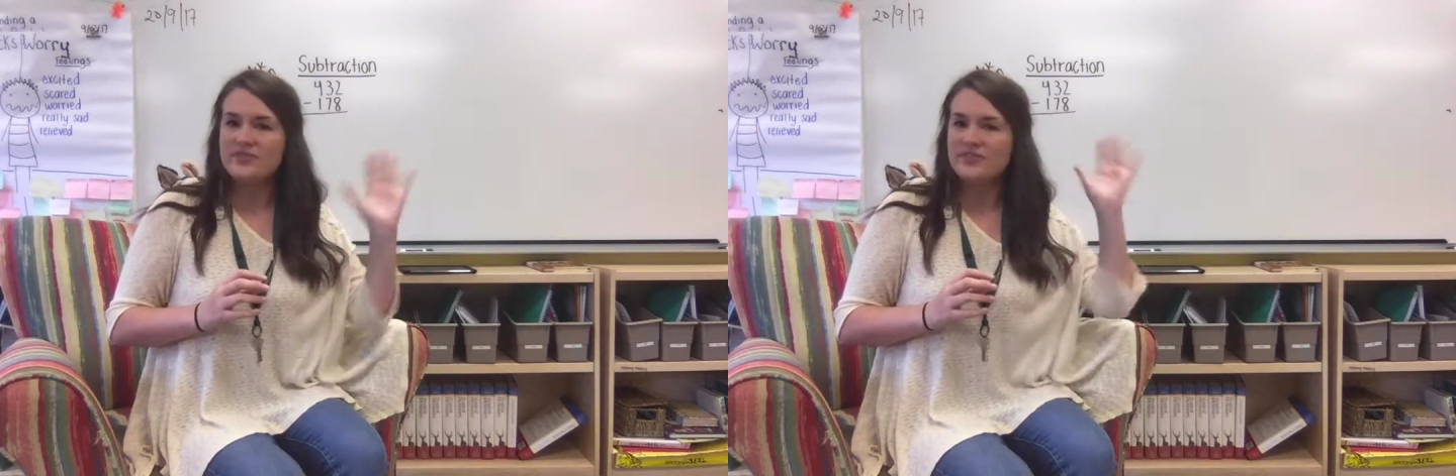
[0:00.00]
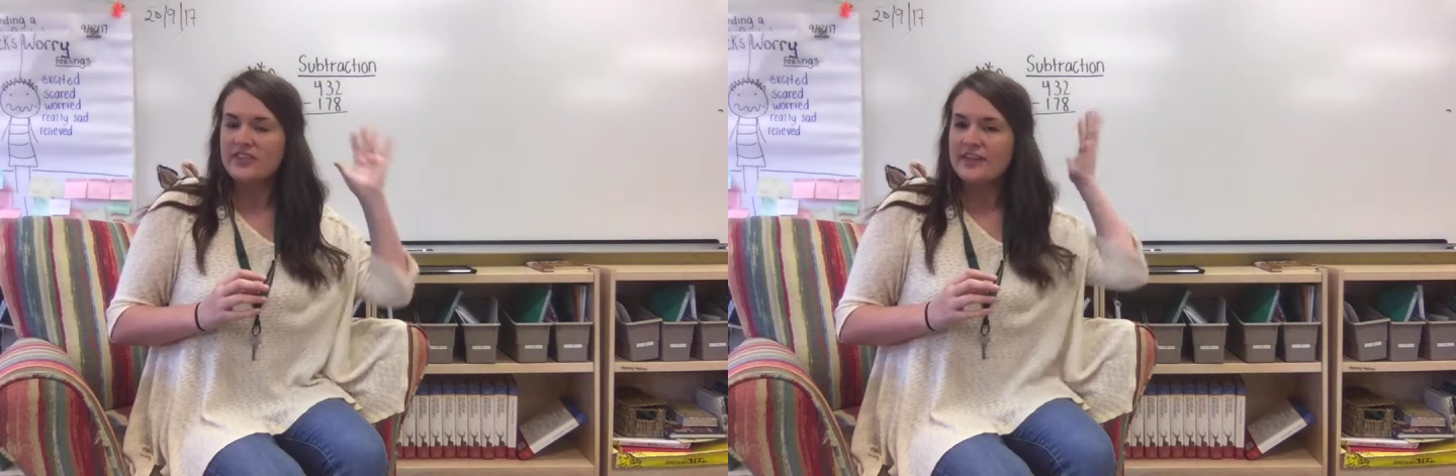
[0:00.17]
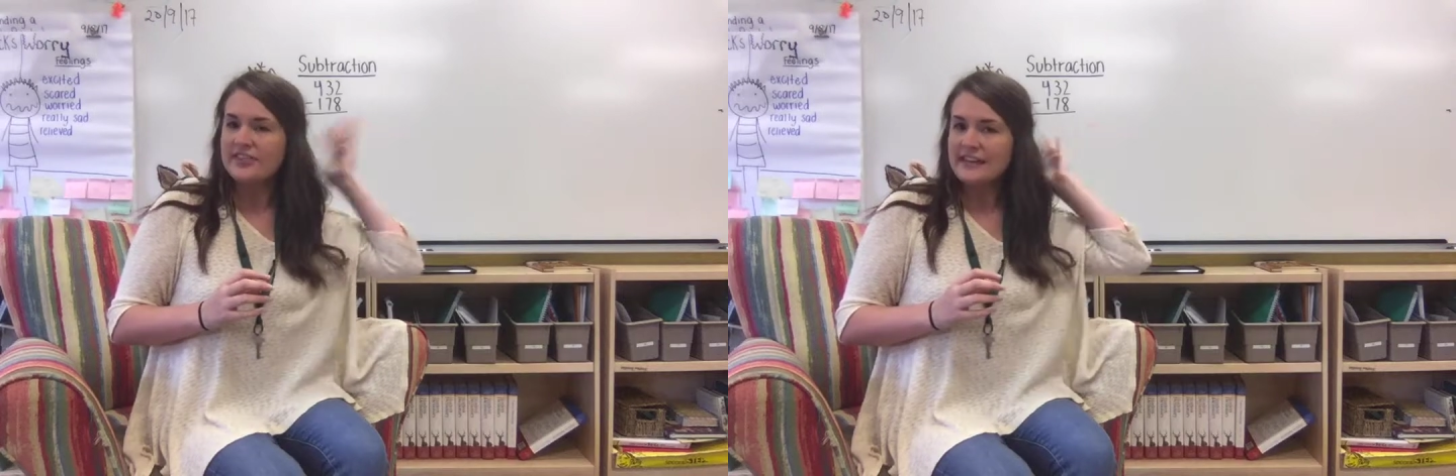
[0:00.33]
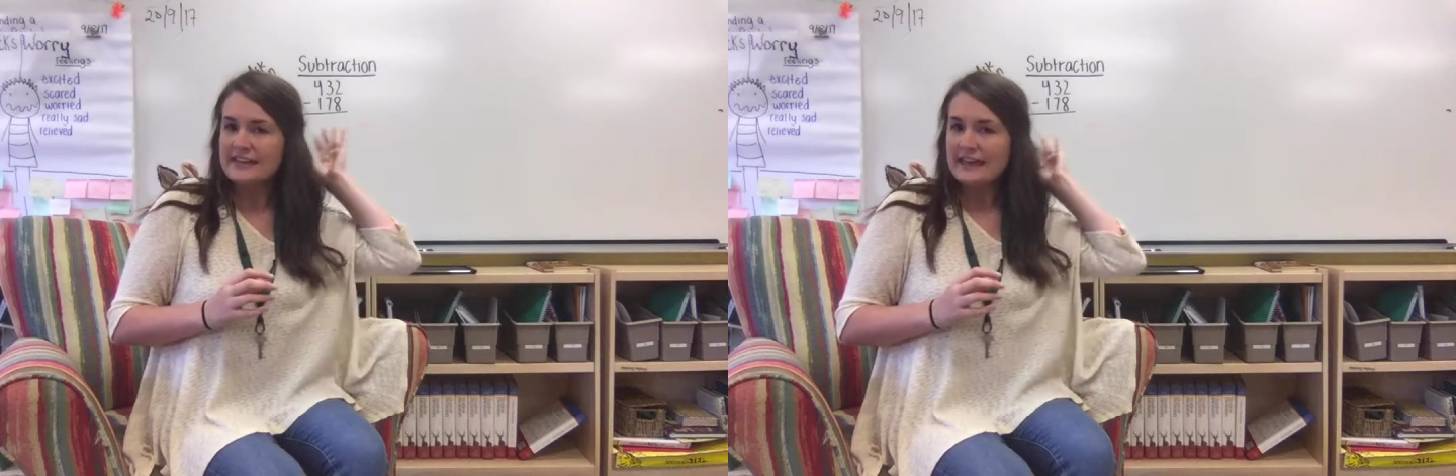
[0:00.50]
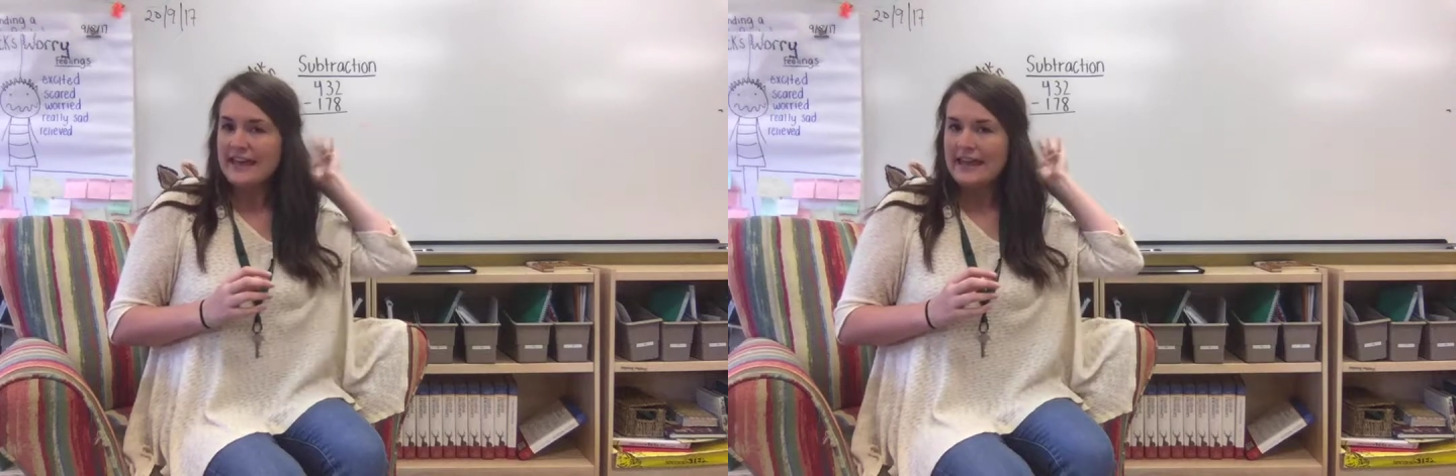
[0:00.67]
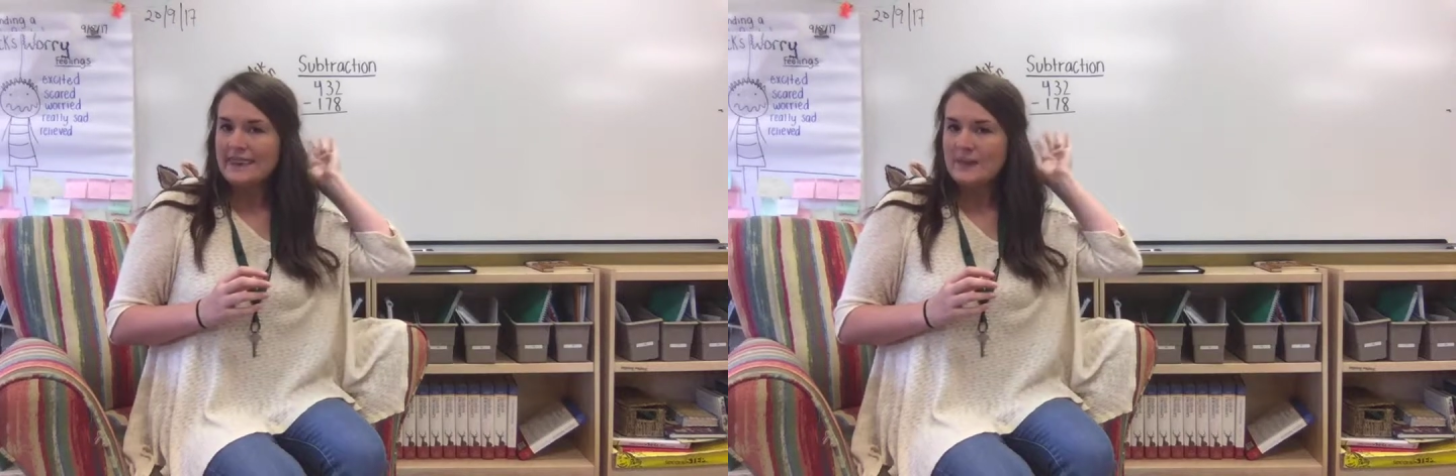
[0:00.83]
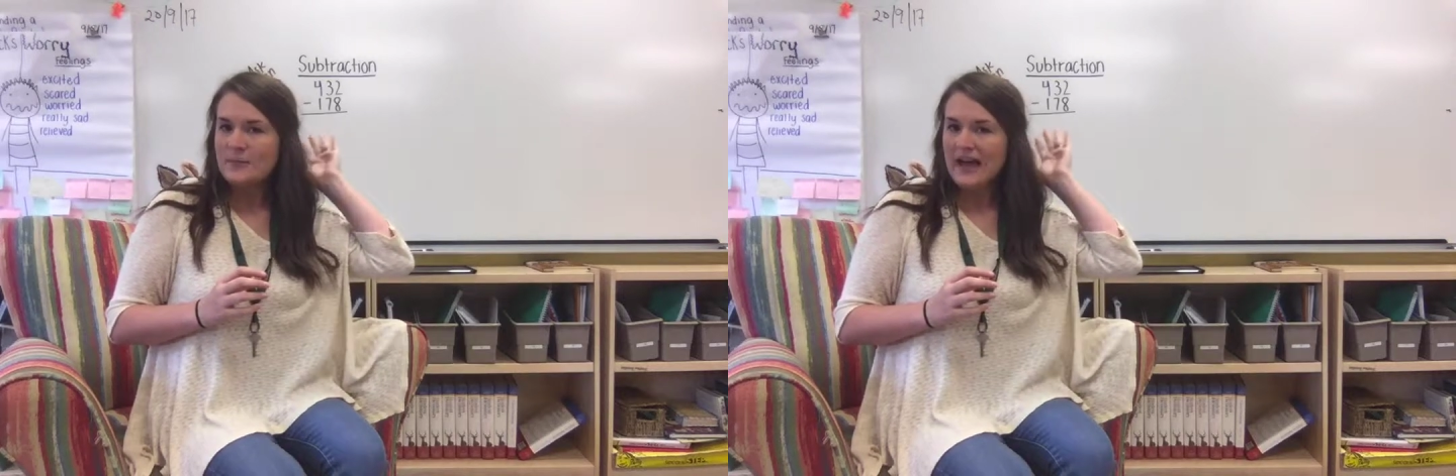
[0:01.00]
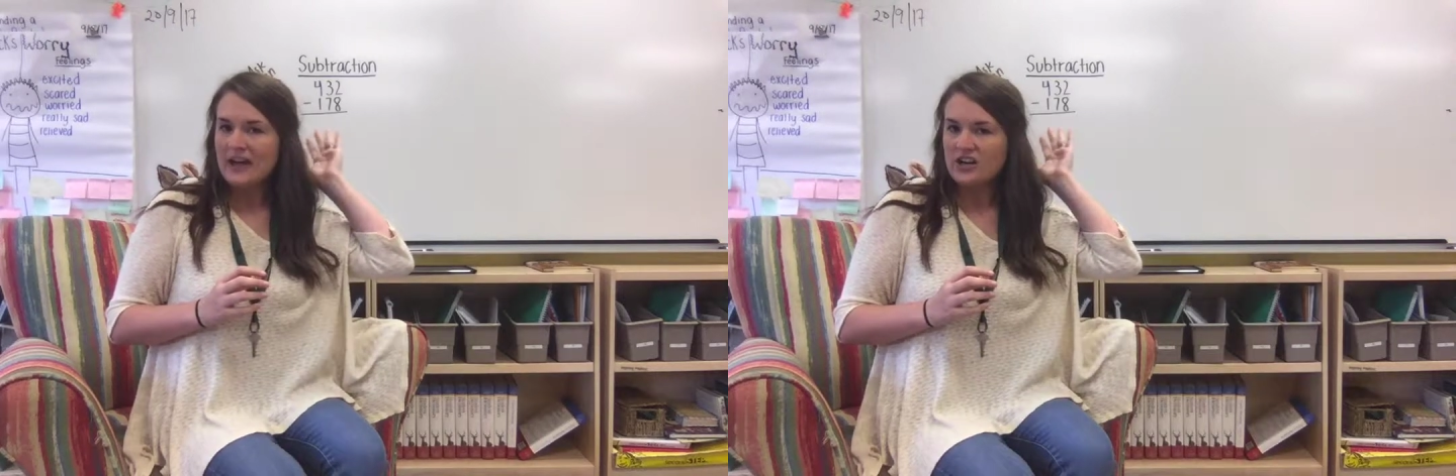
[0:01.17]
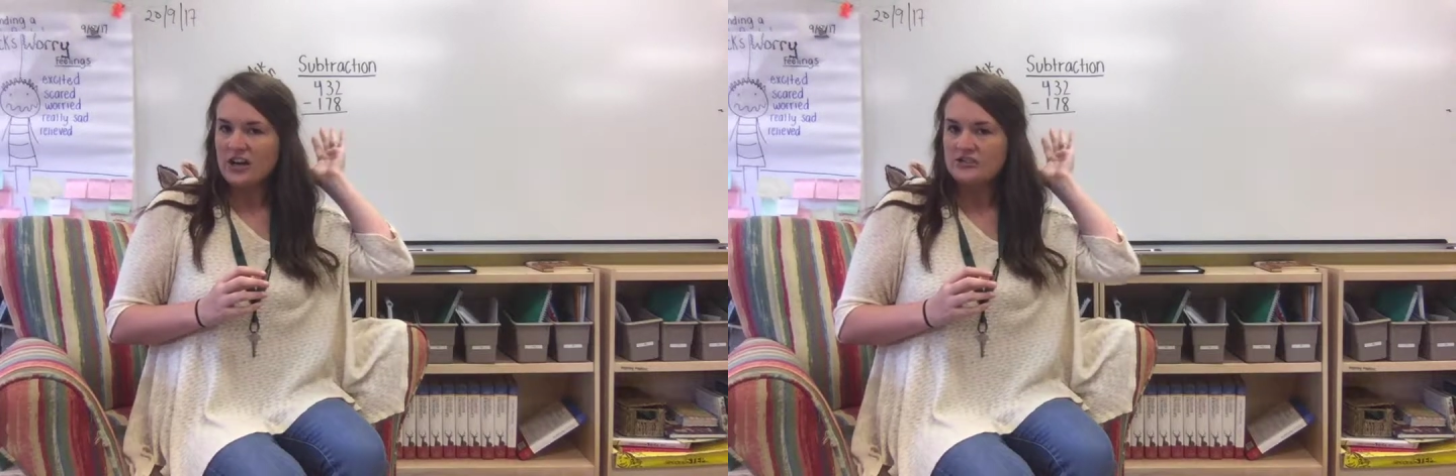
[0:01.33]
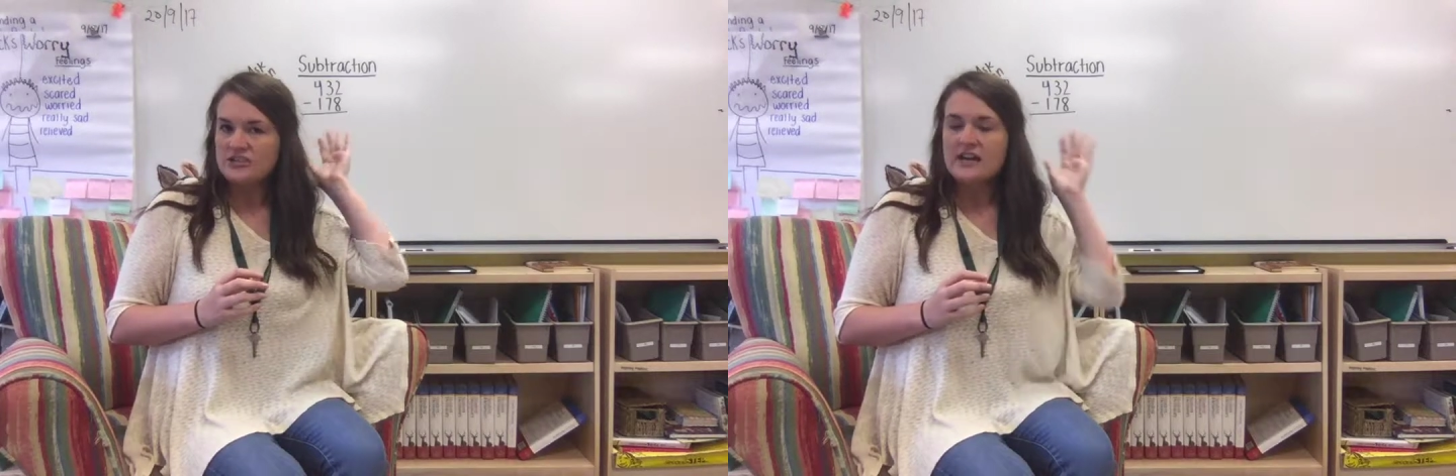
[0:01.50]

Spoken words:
the thinking in the background.